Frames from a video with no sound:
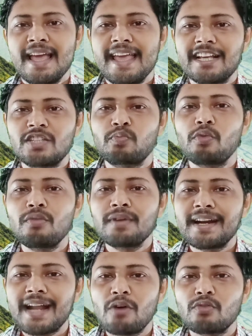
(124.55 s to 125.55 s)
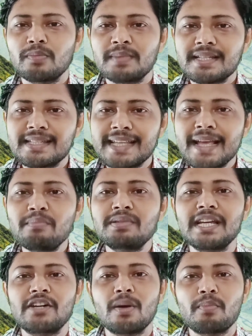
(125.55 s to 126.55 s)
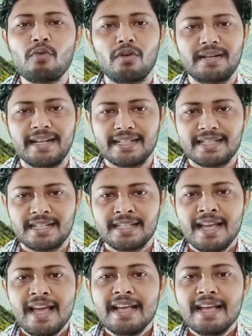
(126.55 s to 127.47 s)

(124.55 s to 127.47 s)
exploded out of the same set of contexts.